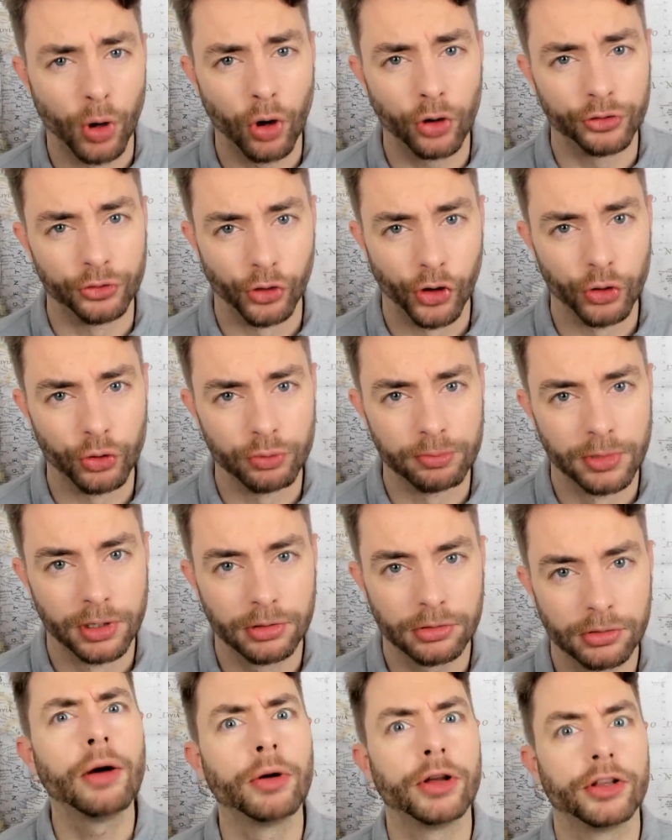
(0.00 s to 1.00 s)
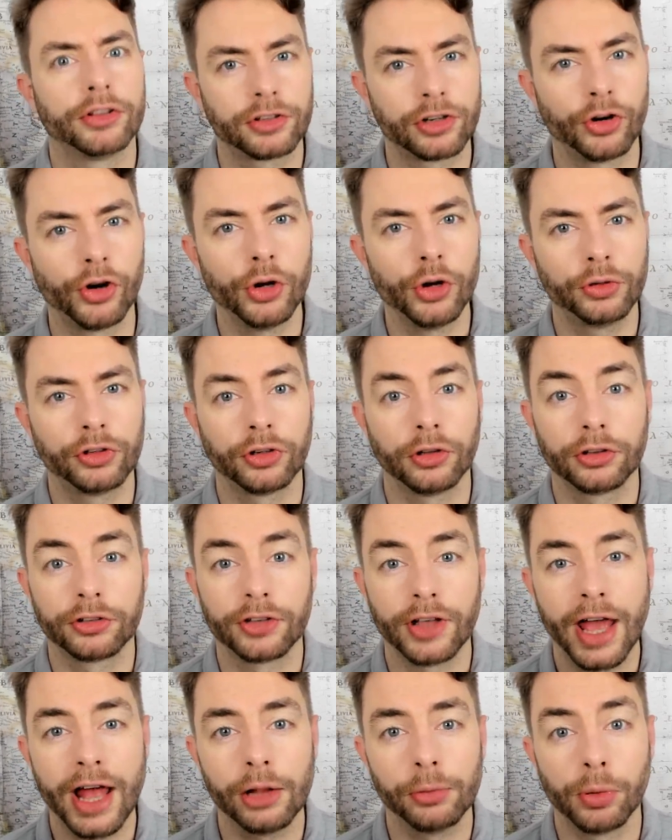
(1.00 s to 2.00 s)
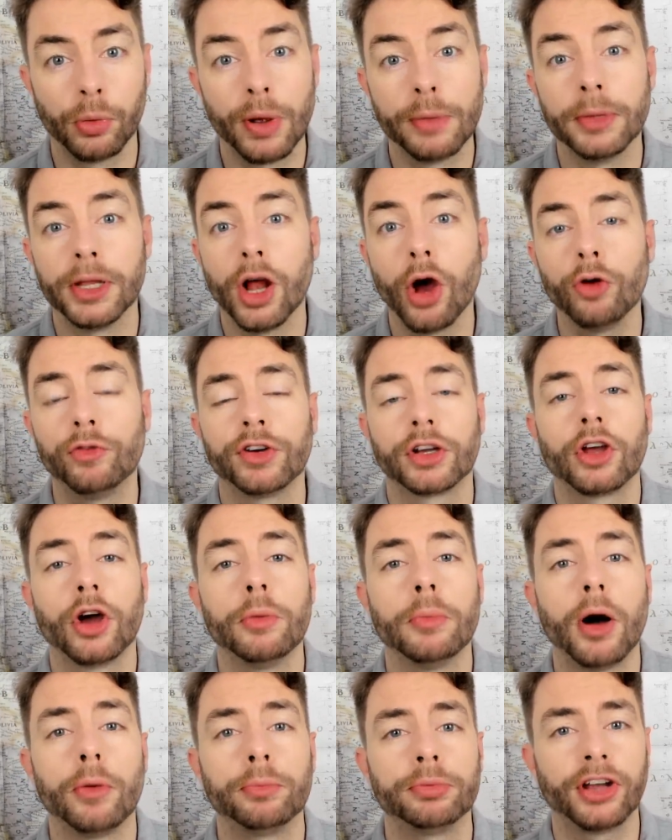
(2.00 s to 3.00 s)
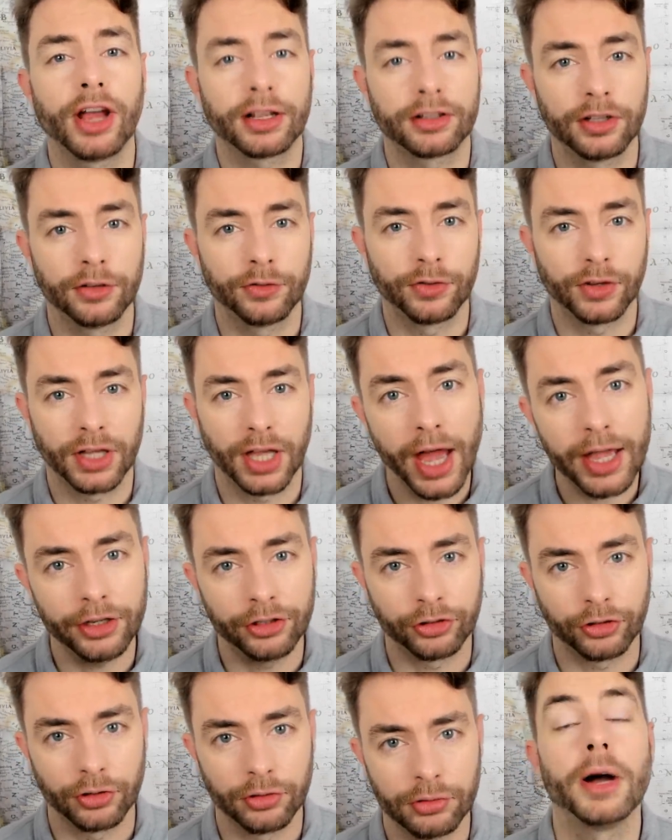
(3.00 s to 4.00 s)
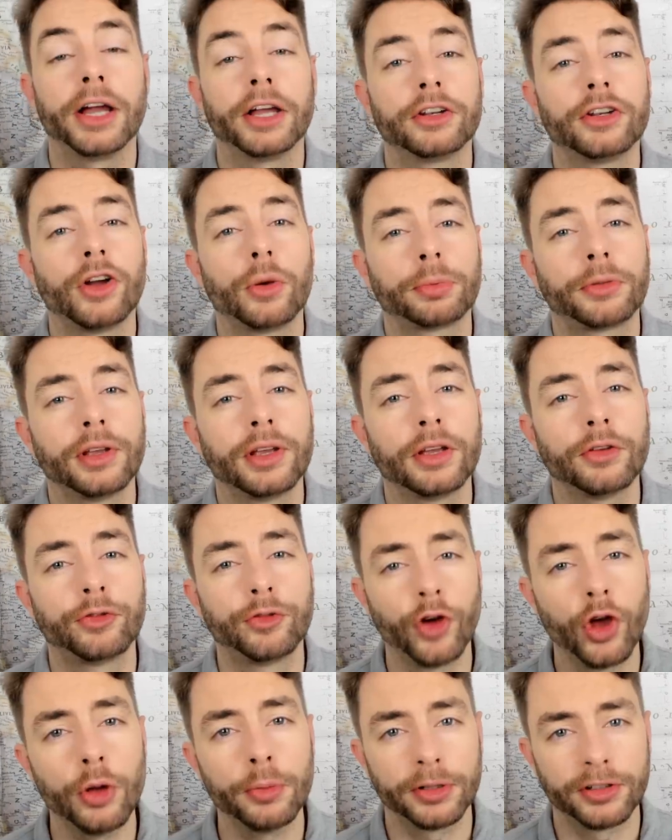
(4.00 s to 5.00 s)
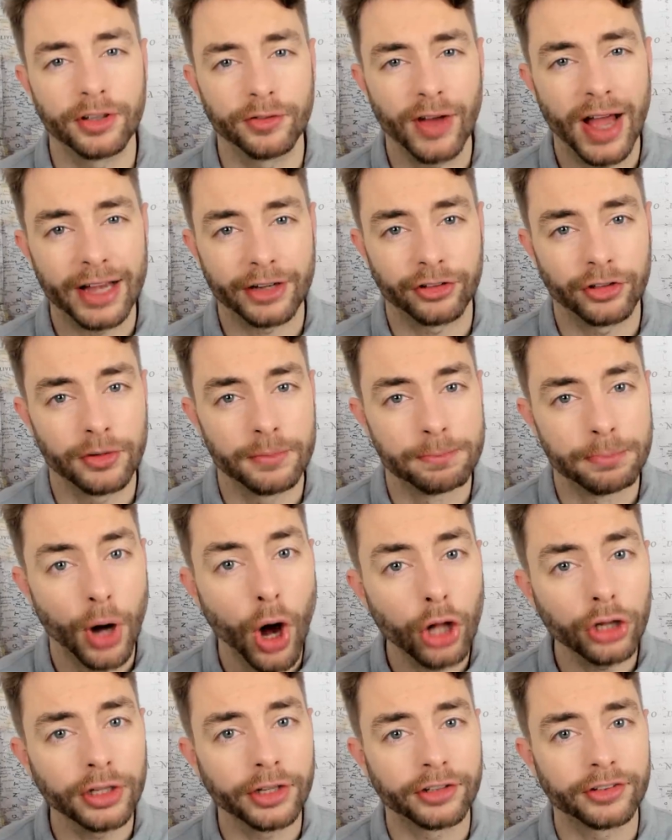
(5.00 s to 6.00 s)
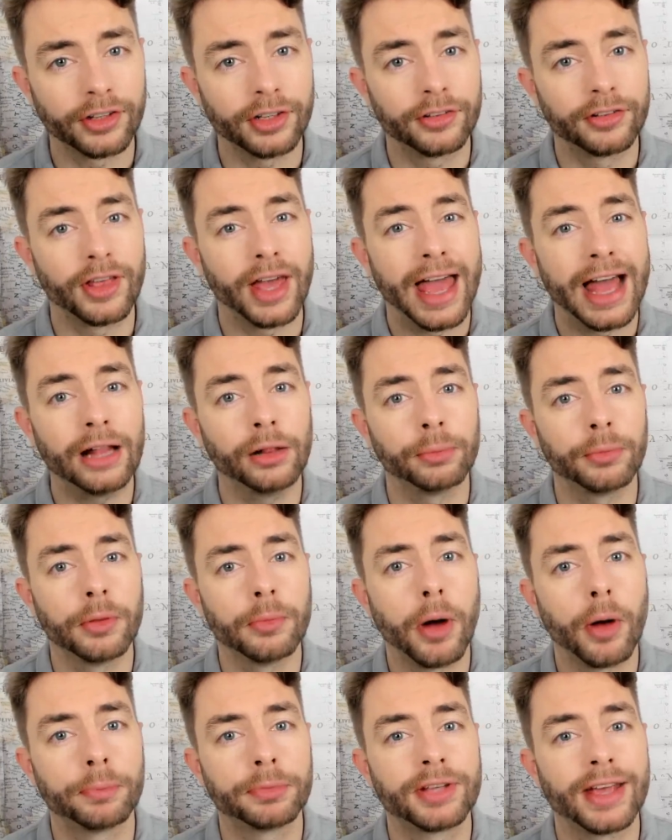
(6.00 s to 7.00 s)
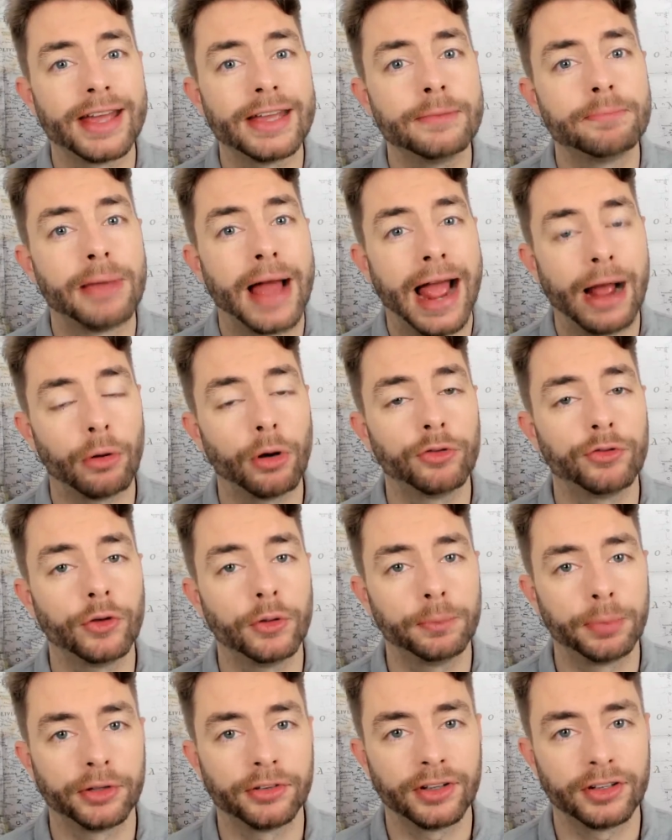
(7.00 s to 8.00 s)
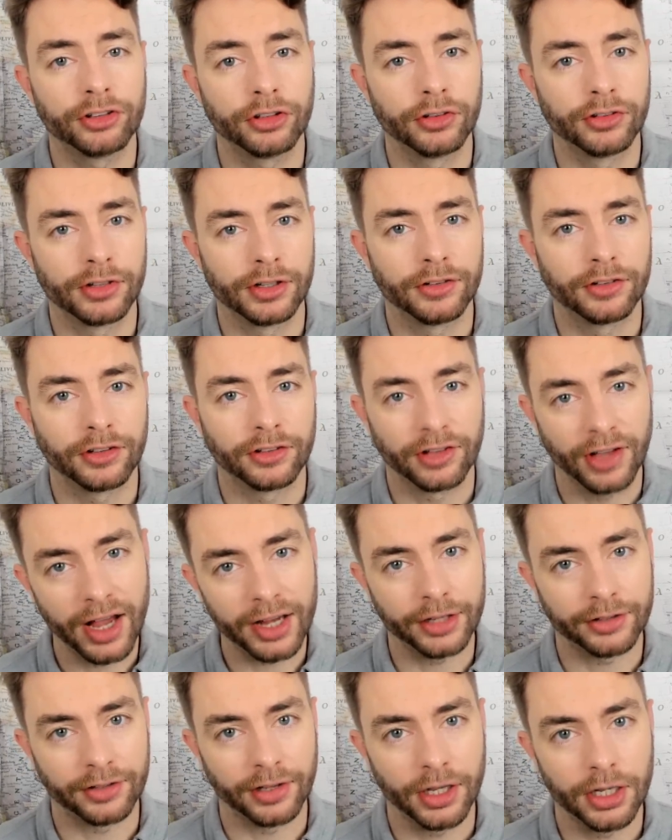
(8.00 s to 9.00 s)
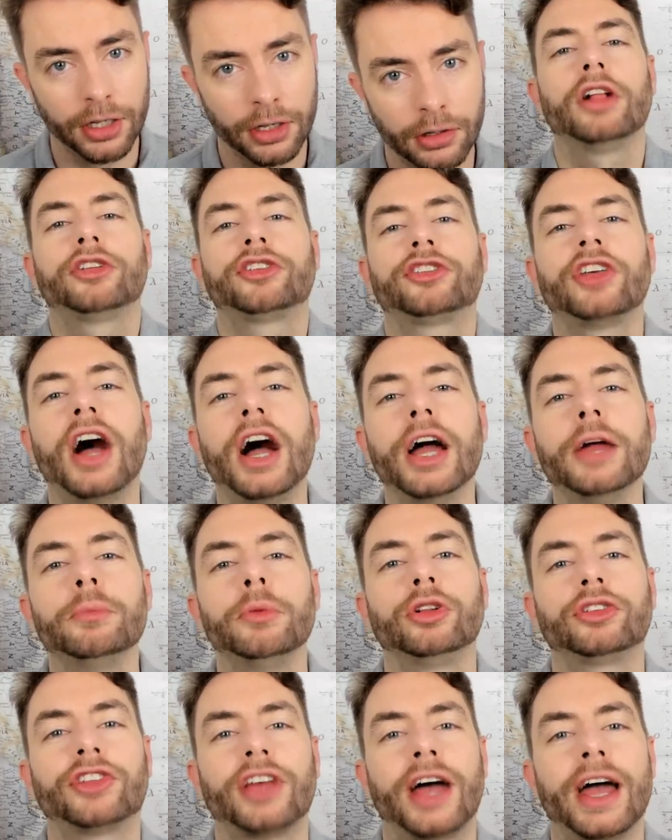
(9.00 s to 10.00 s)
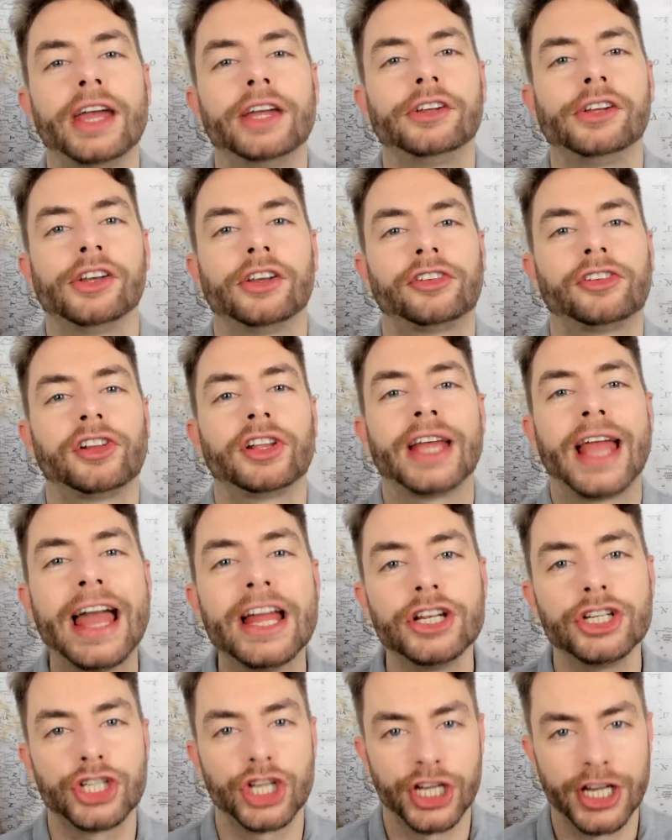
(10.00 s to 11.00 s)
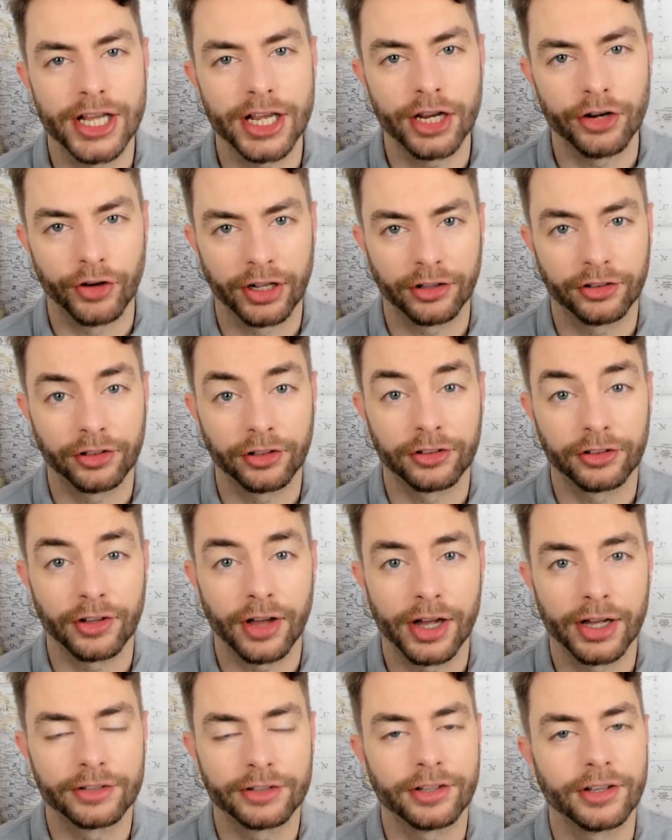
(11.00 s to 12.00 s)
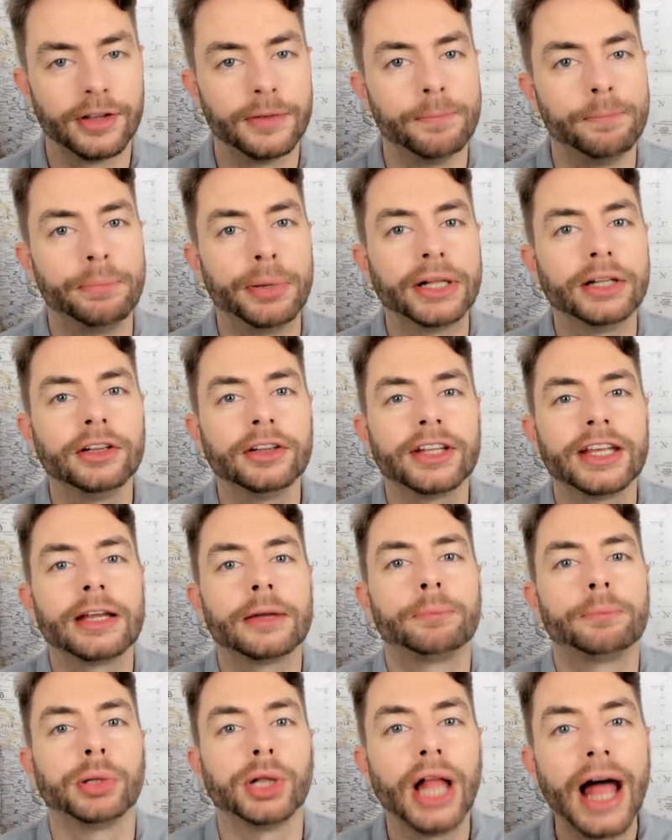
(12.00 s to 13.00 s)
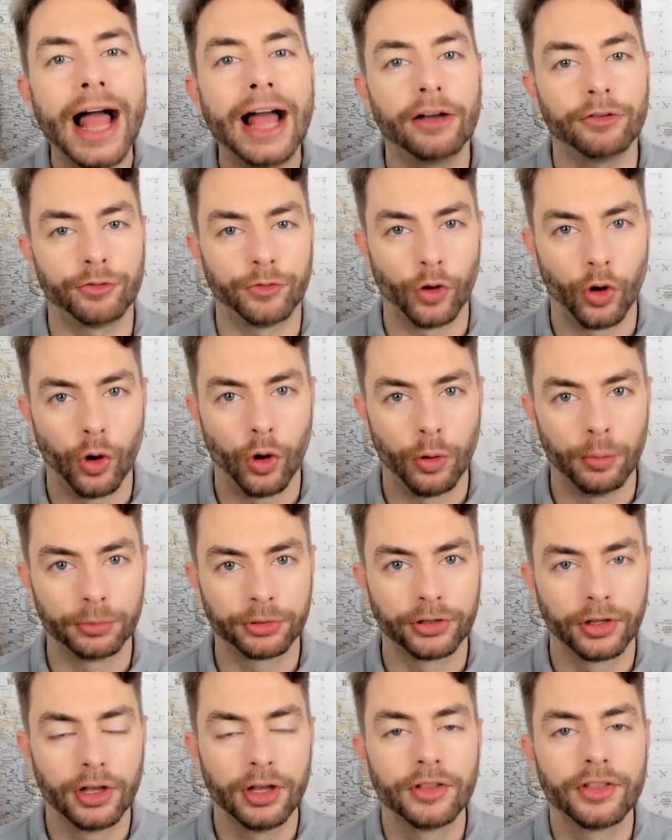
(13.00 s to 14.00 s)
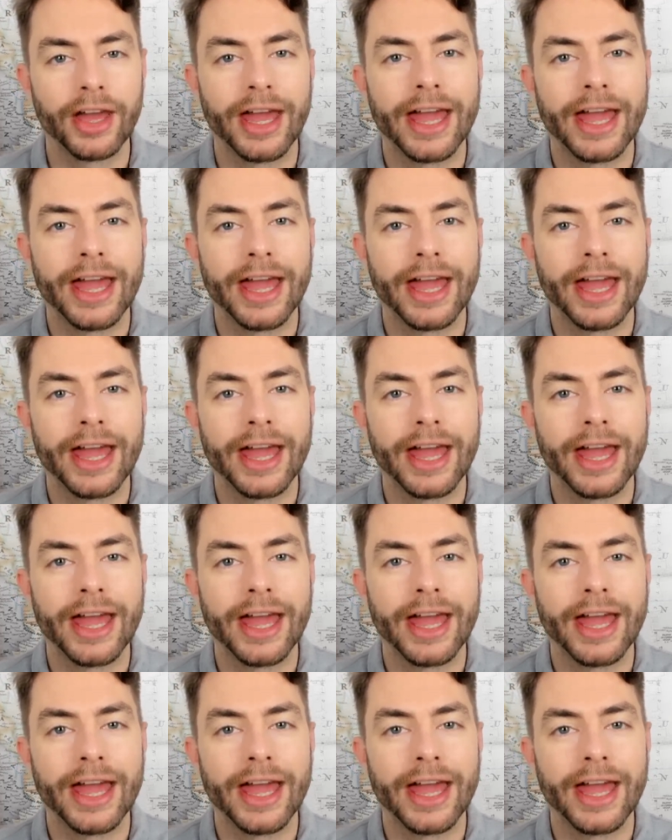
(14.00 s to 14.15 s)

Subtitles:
the boardroom, and how it's crucial to help women overcome objectification by adopting affirmative action policies that help them obtain powerful positions in society, while simultaneously engineering society society and building platforms